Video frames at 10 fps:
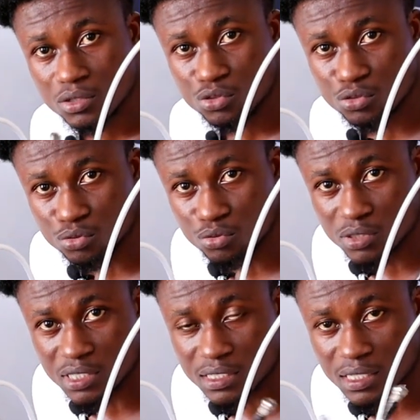two
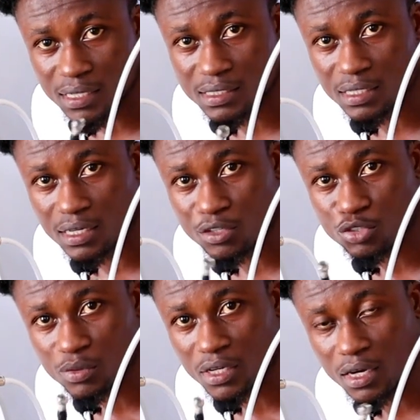satellite signal
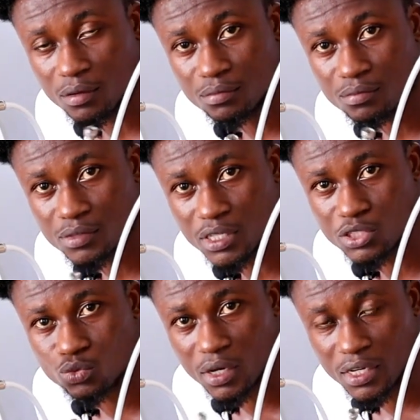to become
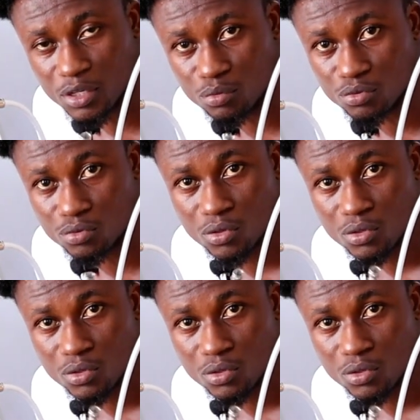just one cable